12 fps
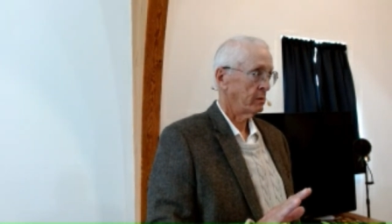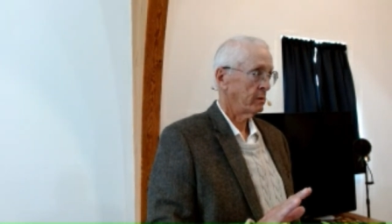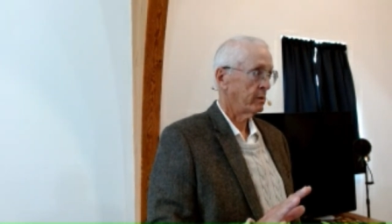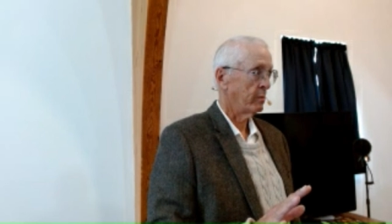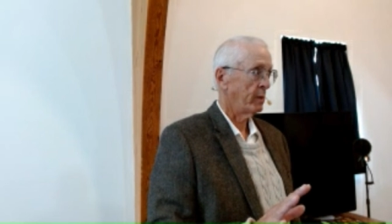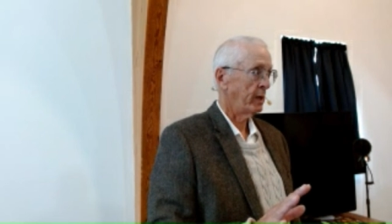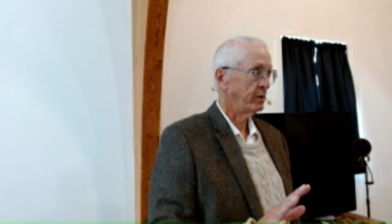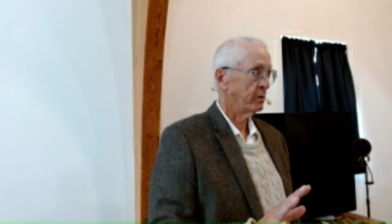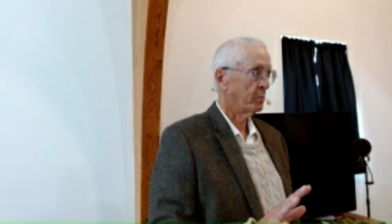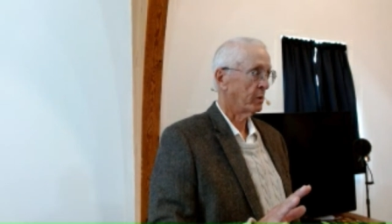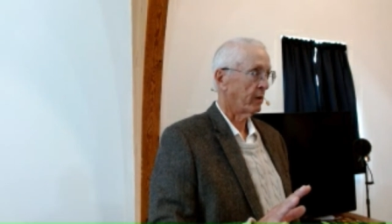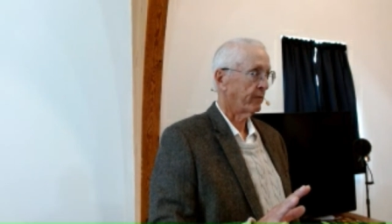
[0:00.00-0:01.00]
The major
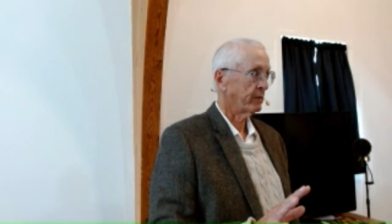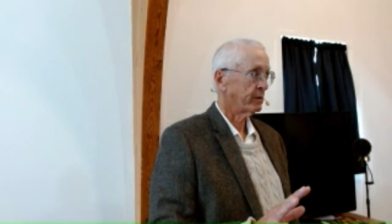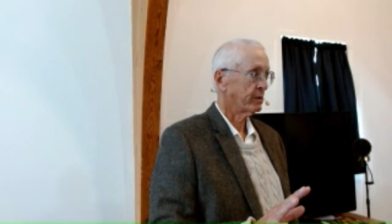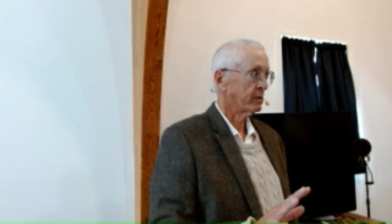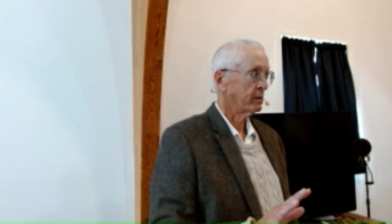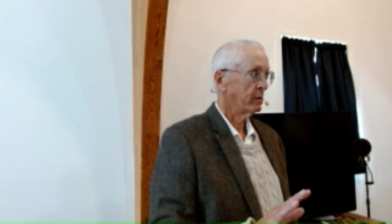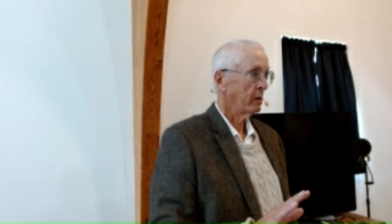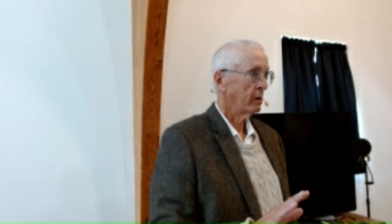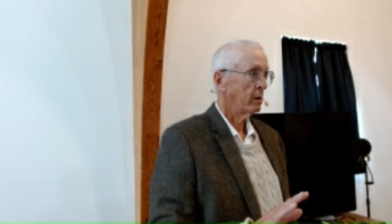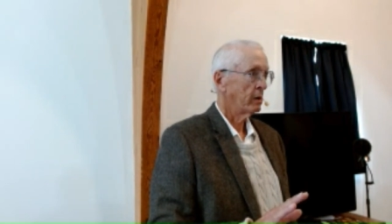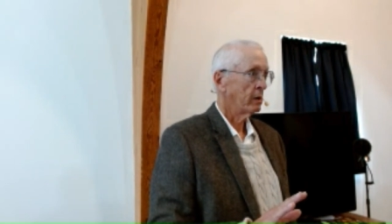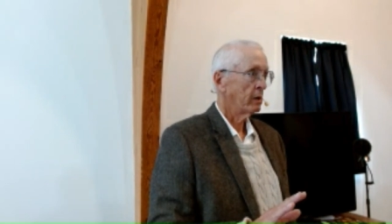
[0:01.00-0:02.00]
prophets.
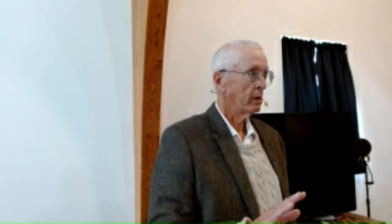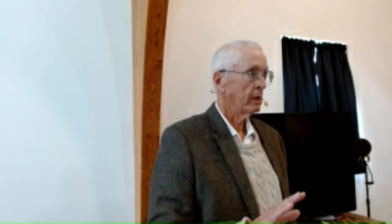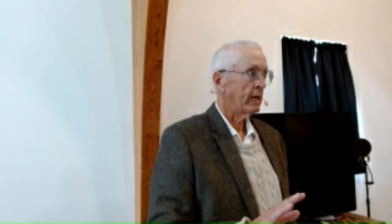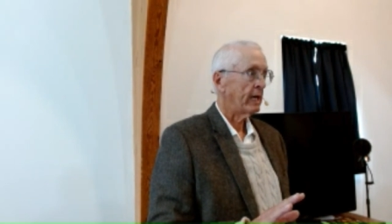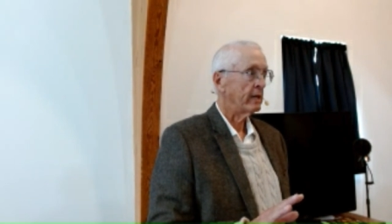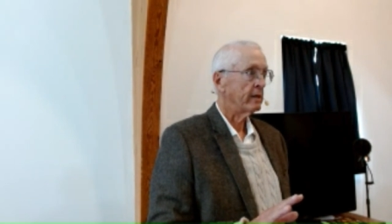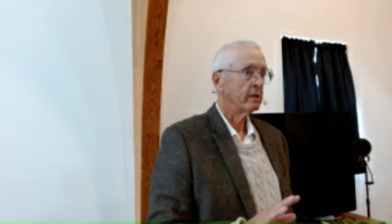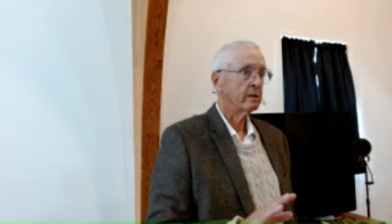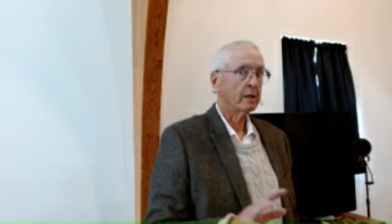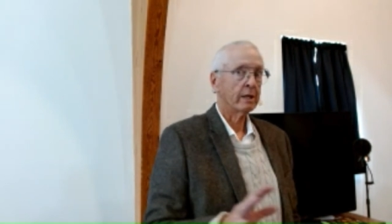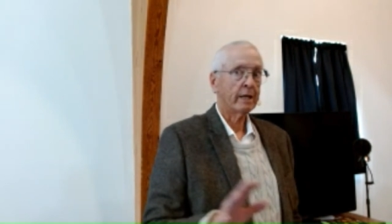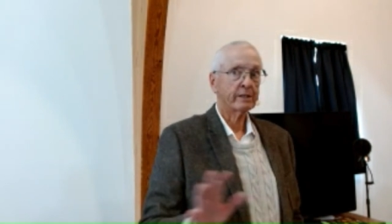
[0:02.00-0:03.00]
And then the
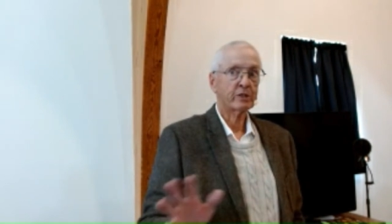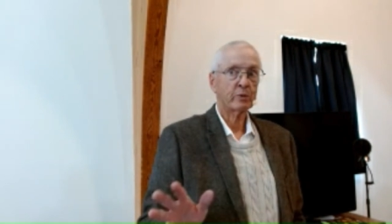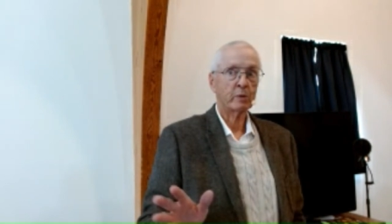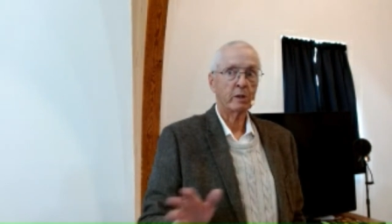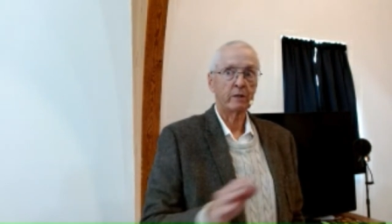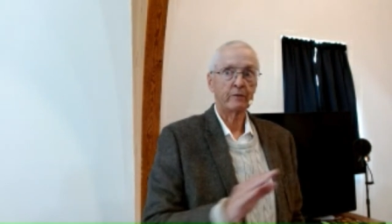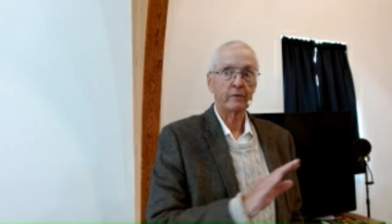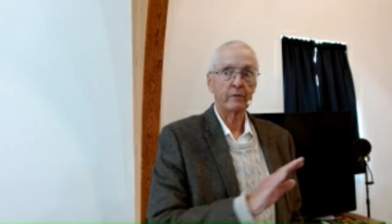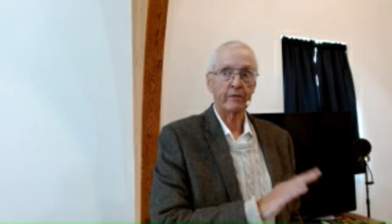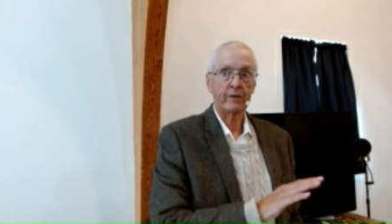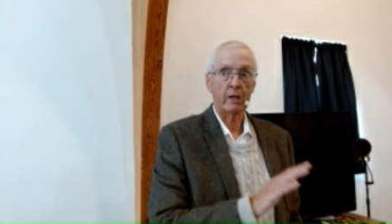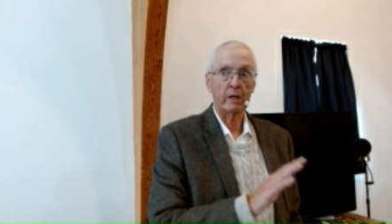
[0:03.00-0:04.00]
last 12 of
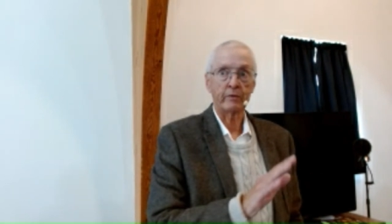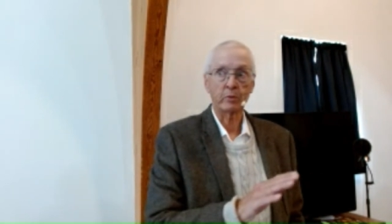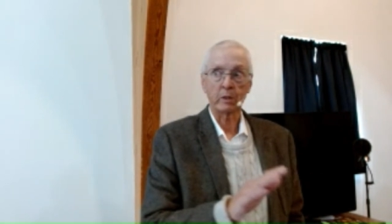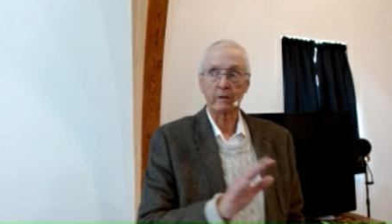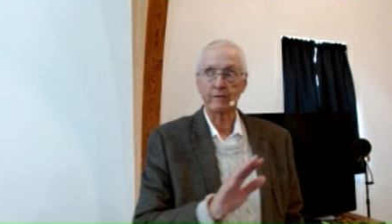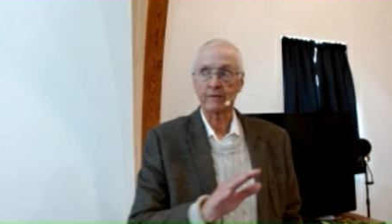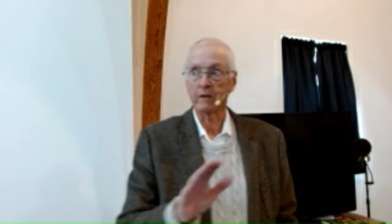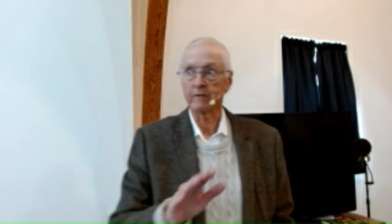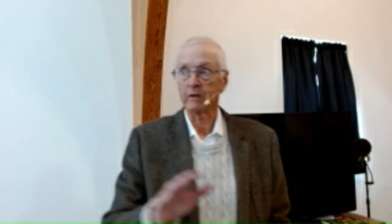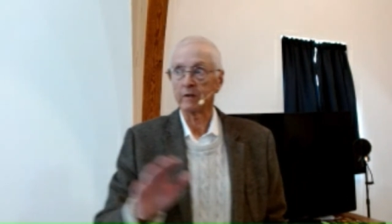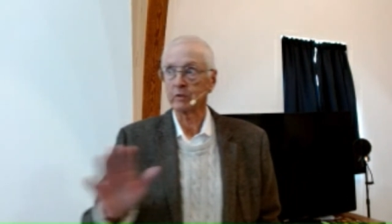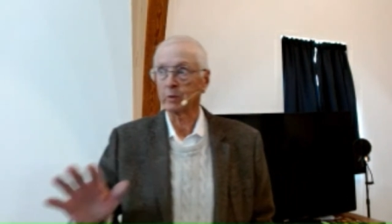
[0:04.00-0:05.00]
the 5, 12, 5,
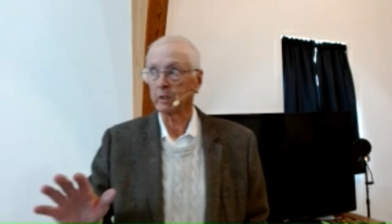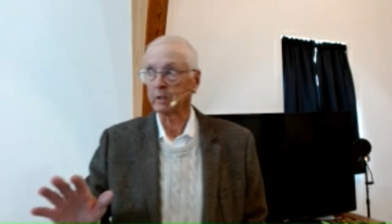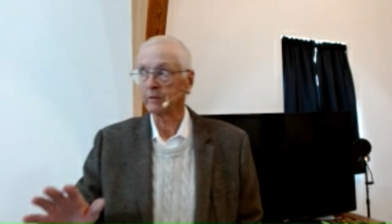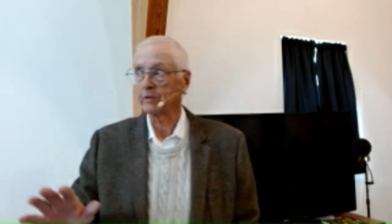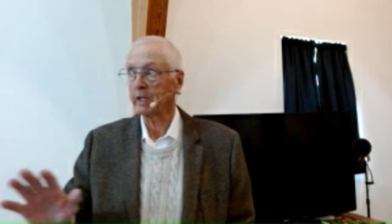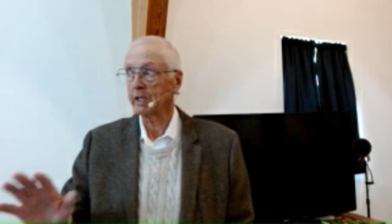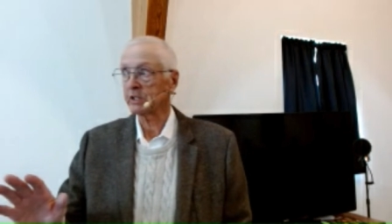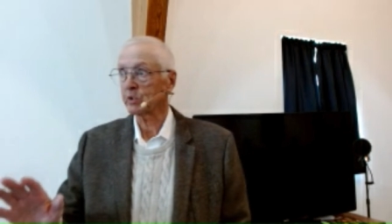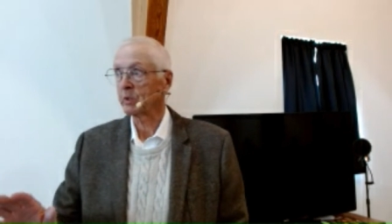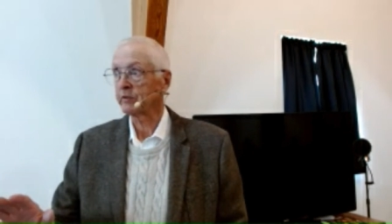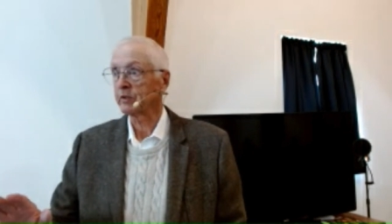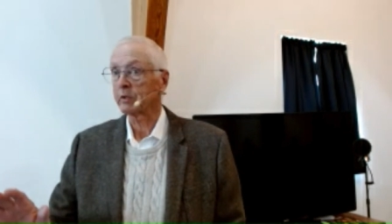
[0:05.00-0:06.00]
5, 12, the last
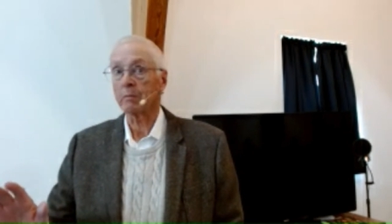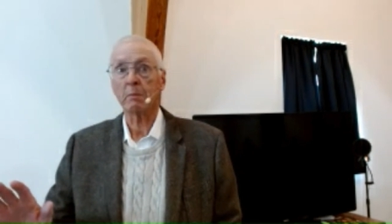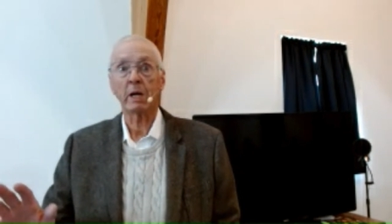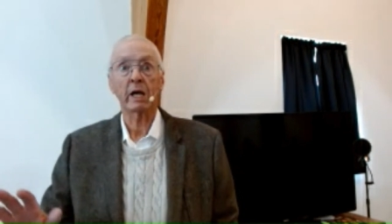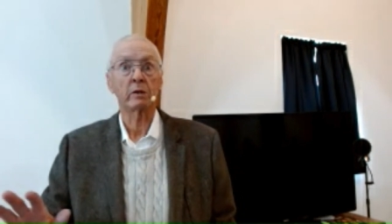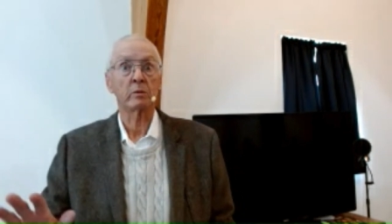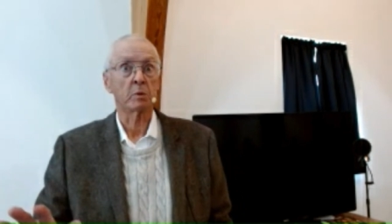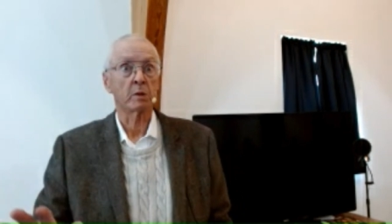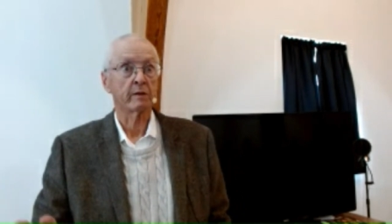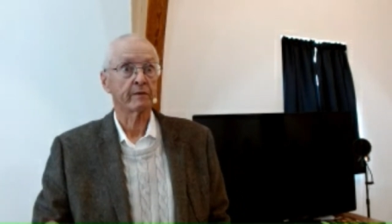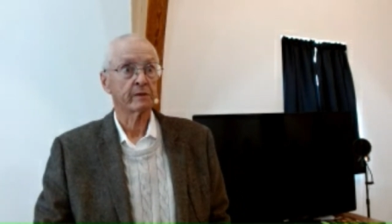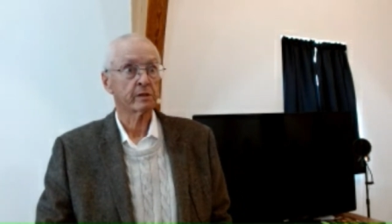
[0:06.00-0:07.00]
12 are the minor
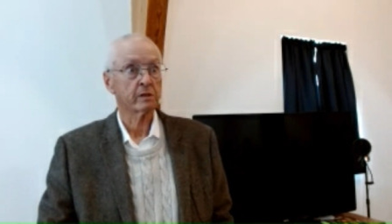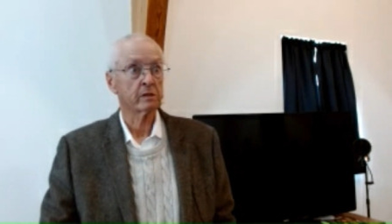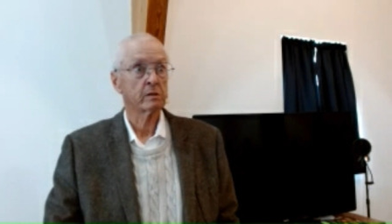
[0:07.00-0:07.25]
prophets.